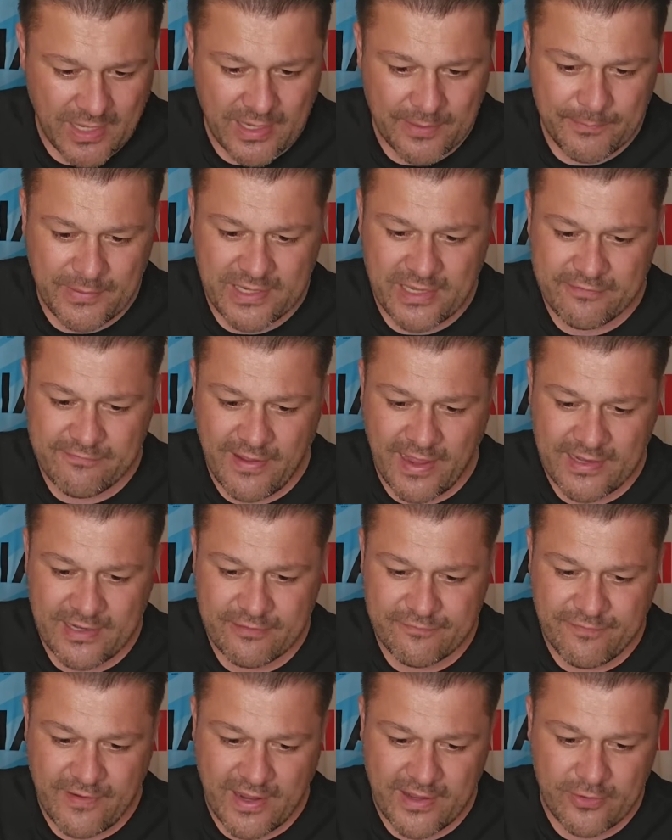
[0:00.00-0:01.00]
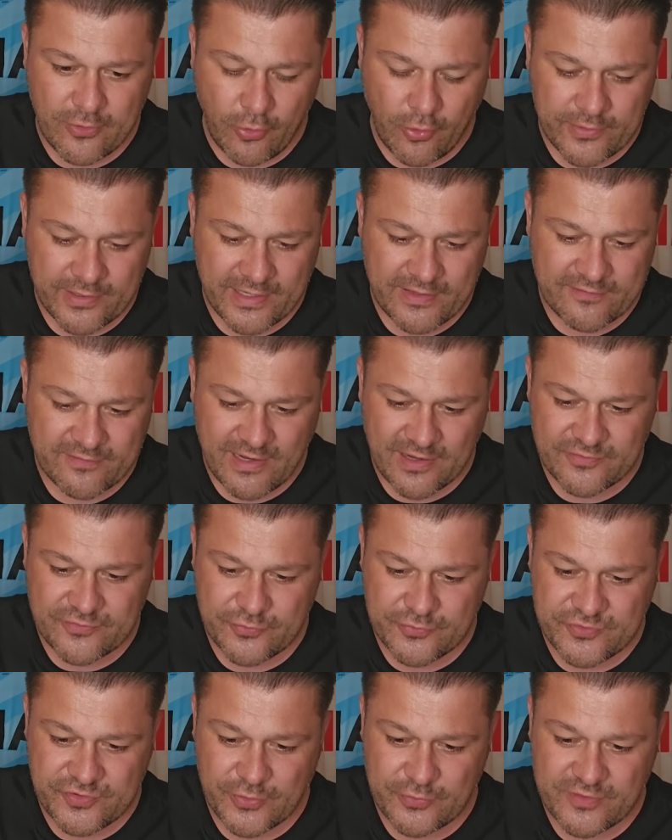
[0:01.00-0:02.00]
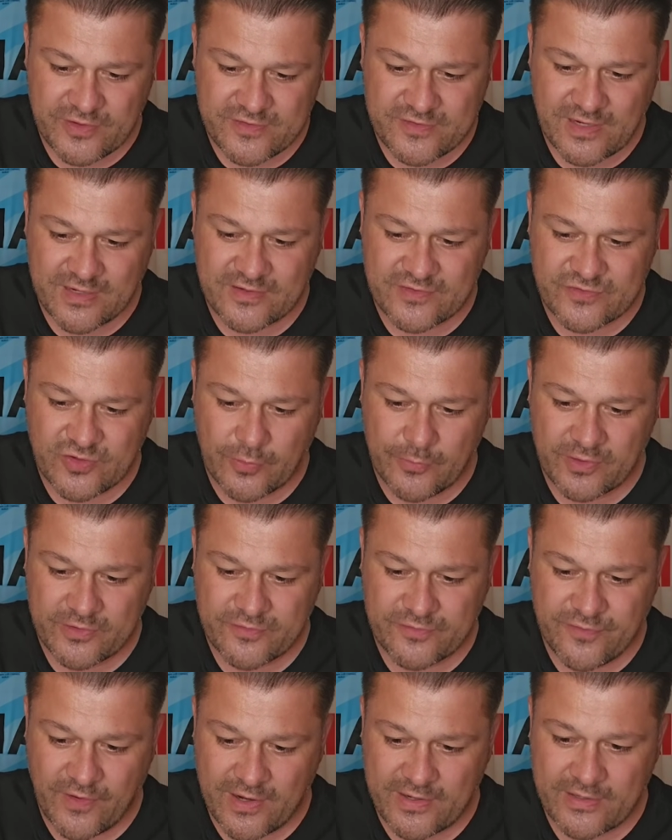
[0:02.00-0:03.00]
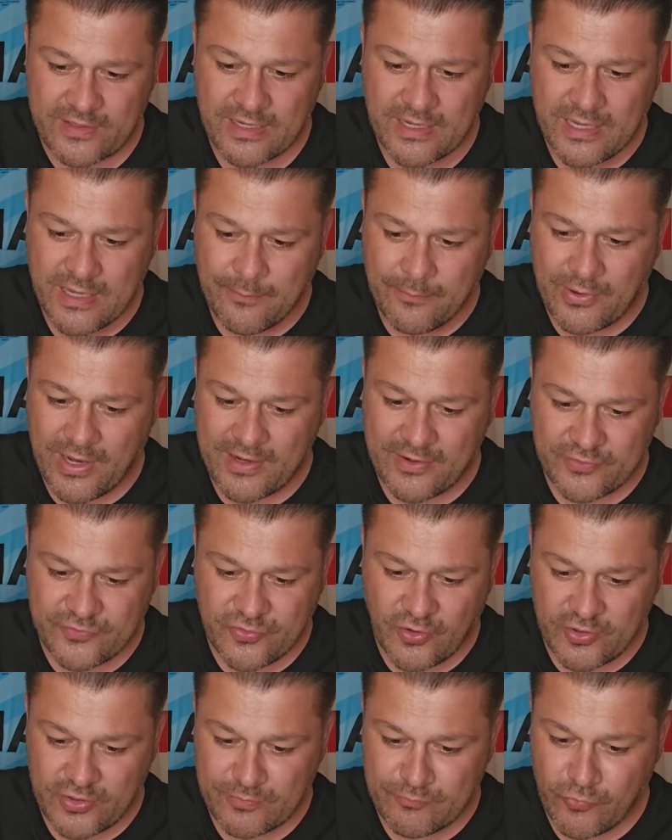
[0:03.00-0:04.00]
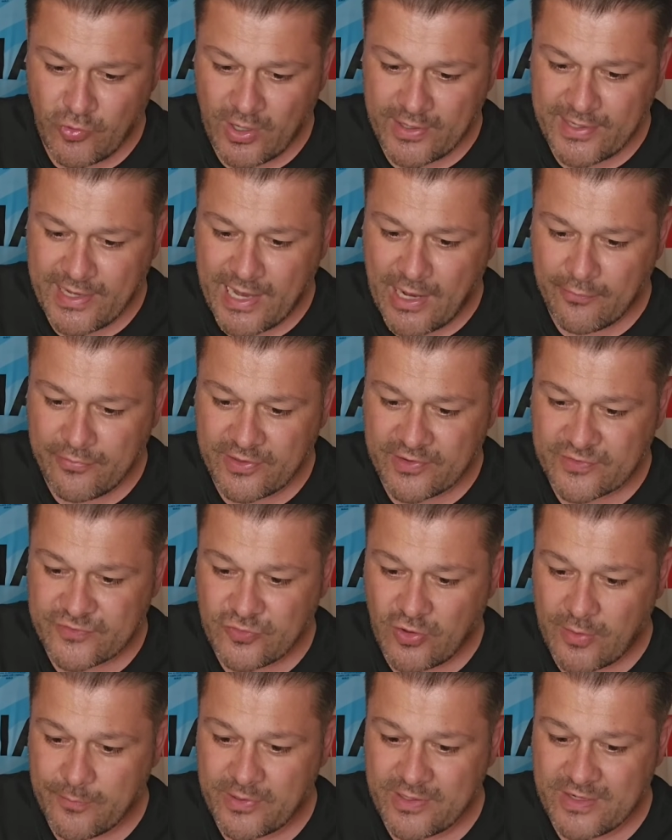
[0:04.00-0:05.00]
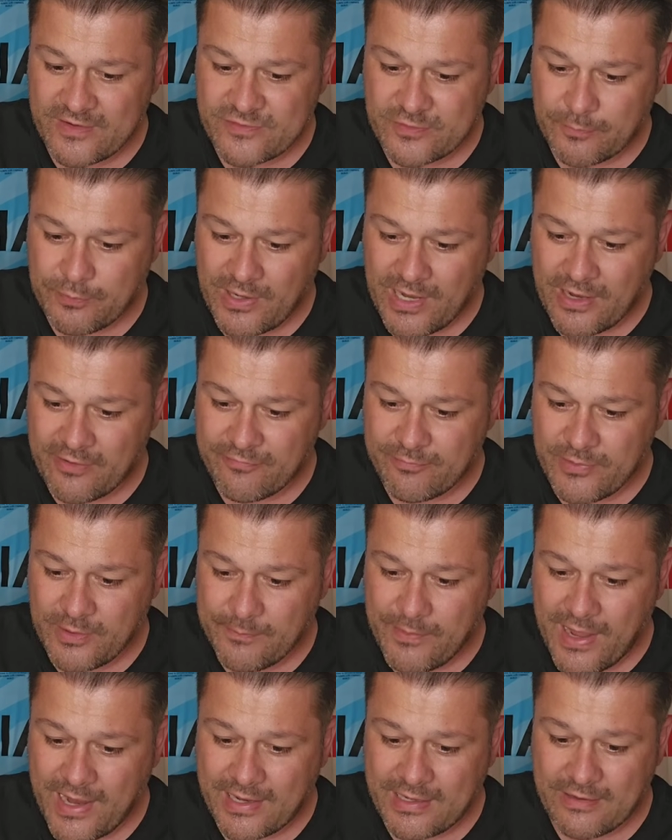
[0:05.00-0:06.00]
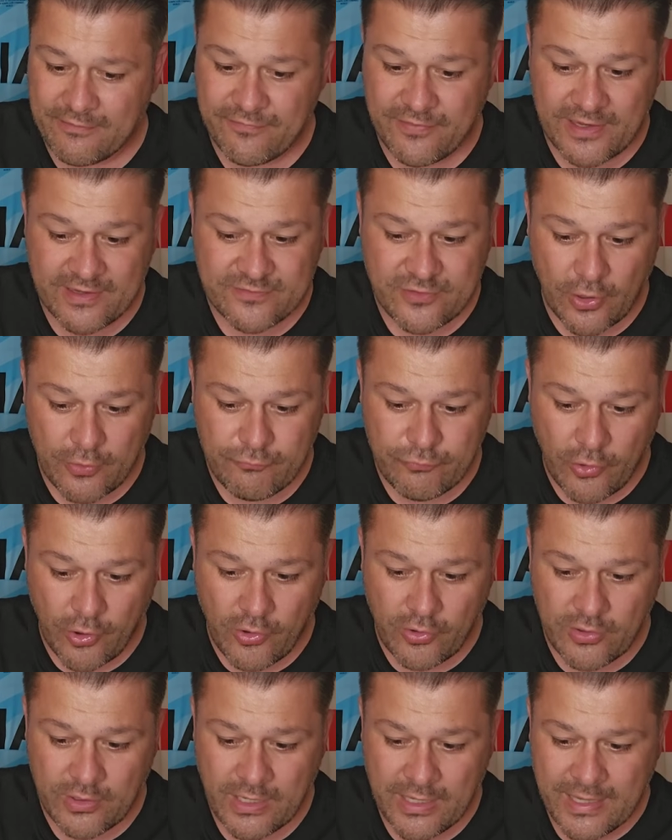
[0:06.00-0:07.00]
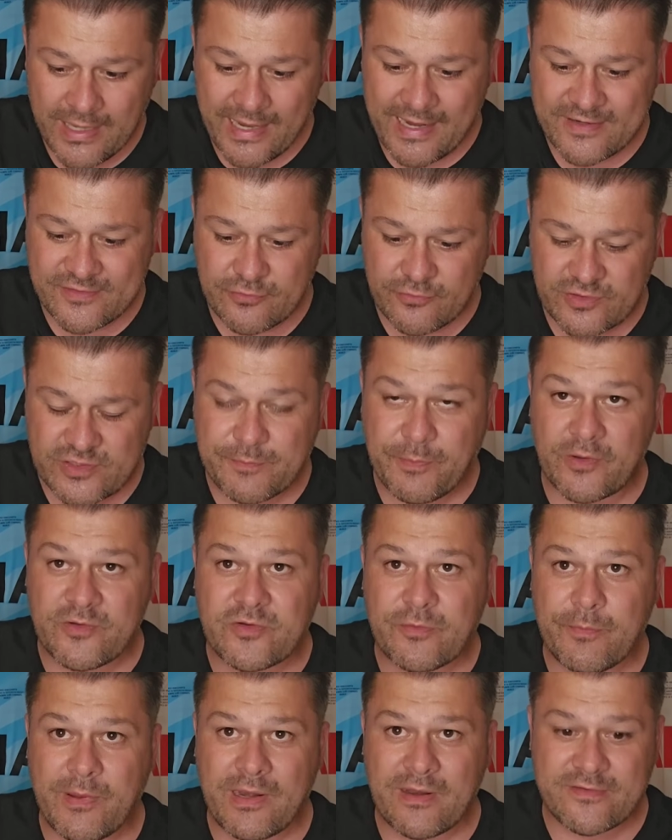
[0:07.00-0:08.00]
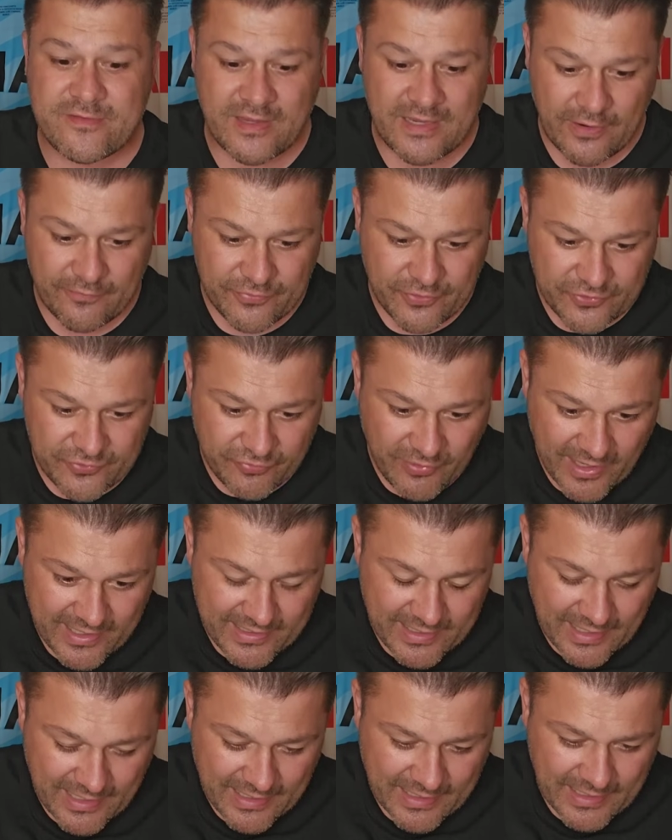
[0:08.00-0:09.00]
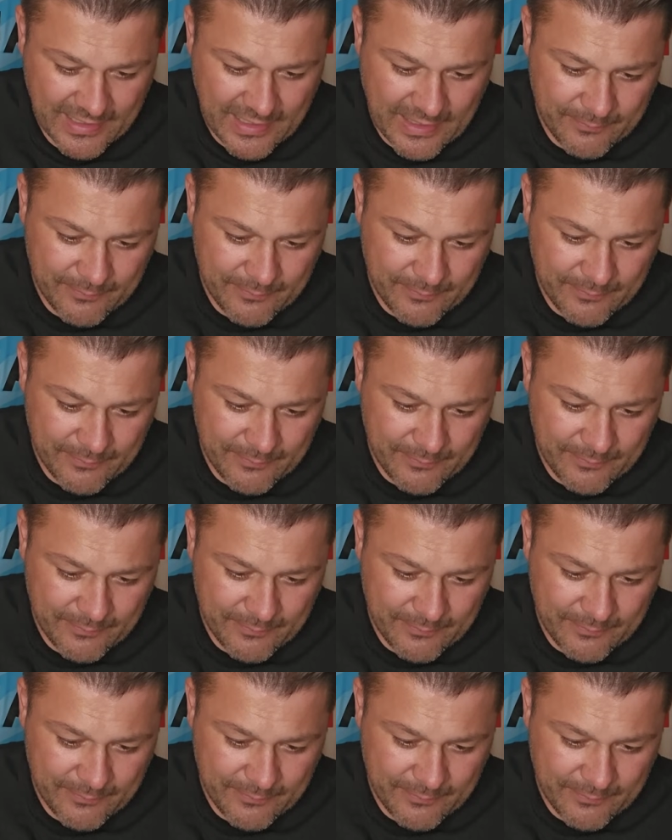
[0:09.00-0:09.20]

Mickey van de Ven on international duty said, "It's so much fun playing at Tottenham right now. The assignment is to play out from the back, and if things go wrong, it is the responsibility of the trainer."